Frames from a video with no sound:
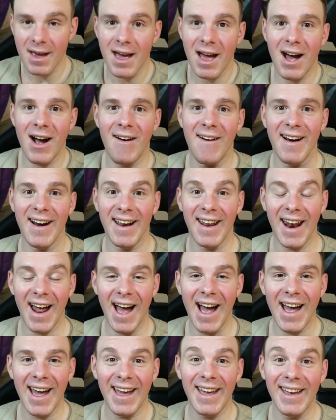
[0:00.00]
All right,
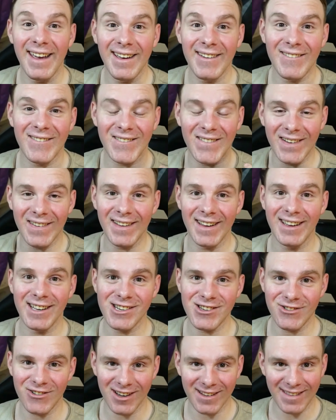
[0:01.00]
I really
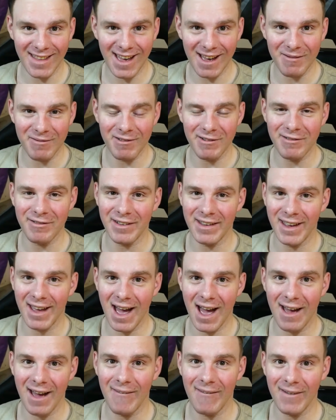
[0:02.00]
enjoyed that movie.
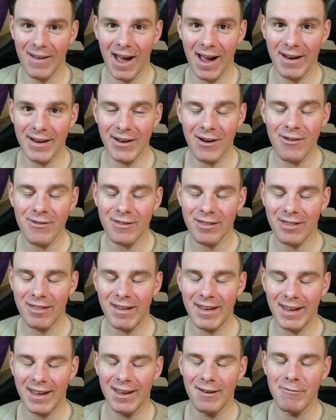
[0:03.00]
I, I don't
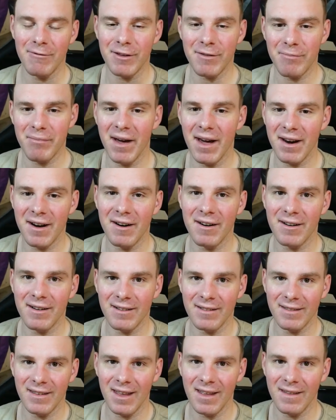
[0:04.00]
think it was
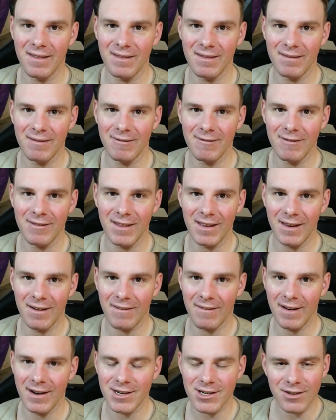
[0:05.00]
better than the
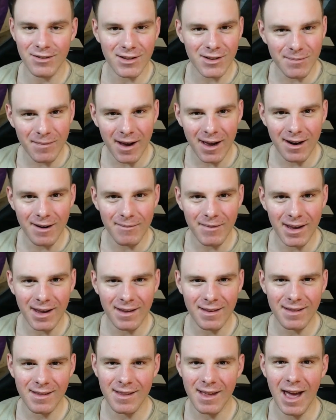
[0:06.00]
original
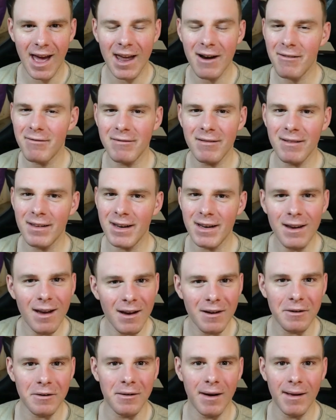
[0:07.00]
Spider-Man's. I don't really
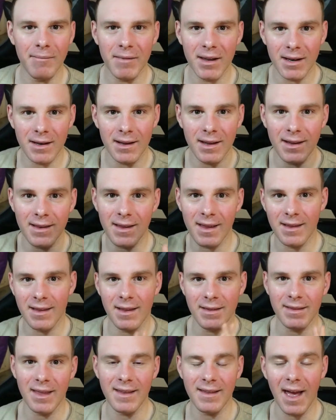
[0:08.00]
know. I mean, it,
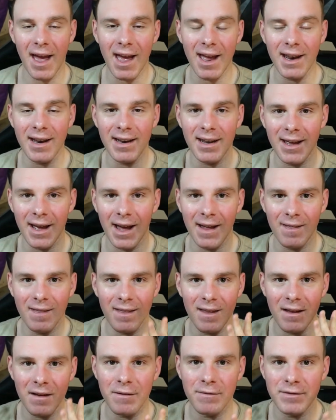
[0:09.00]
it, they had I
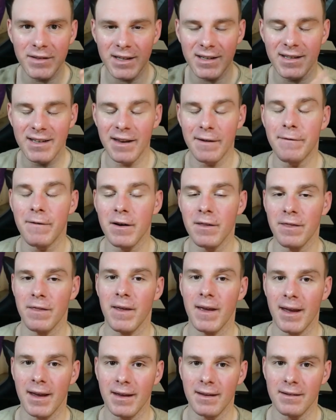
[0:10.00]
loved different
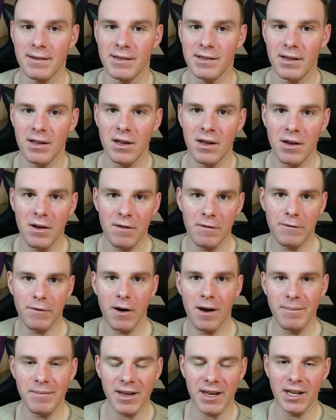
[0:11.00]
things
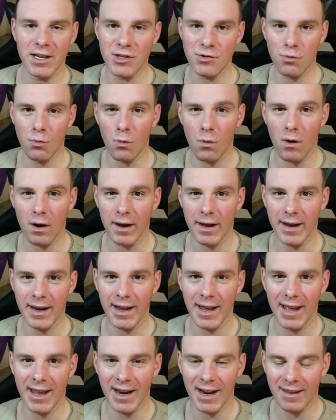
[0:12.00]
from each one,
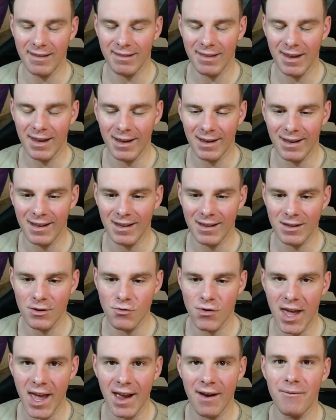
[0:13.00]
and I think you
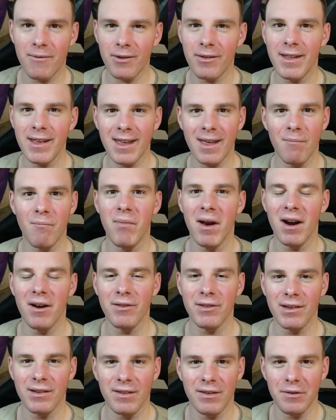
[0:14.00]
can't really compare
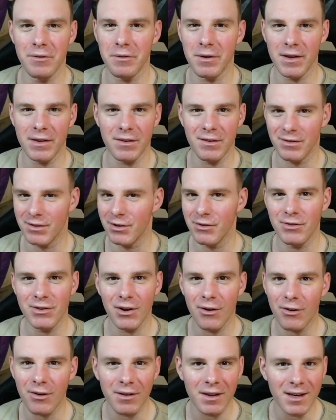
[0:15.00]
the two because they're two
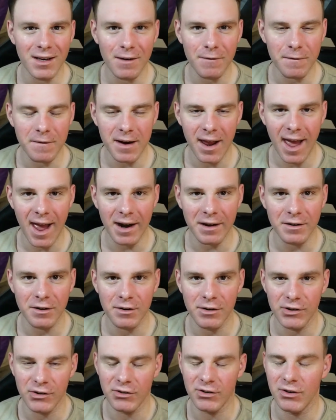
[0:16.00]
totally different
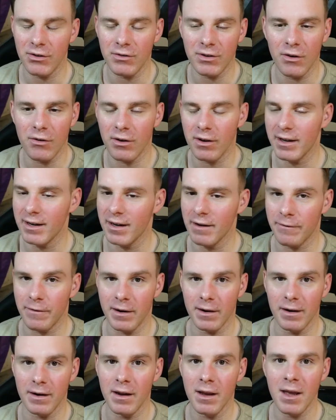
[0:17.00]
actors. or two totally
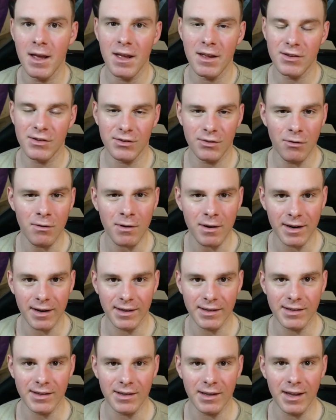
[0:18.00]
different
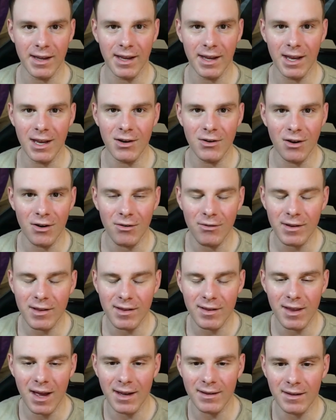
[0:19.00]
stories. Like you know,
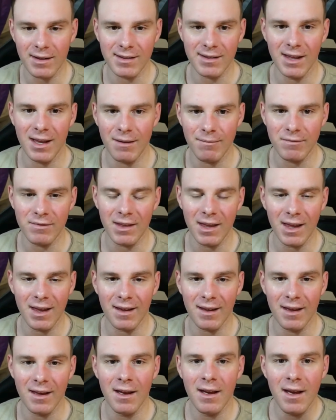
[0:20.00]
it's not the same
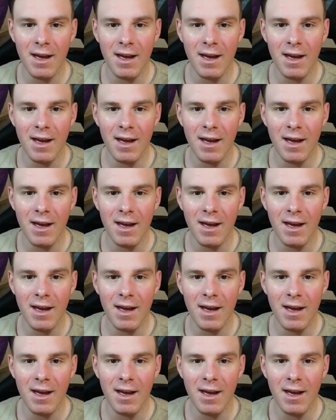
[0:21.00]
thing.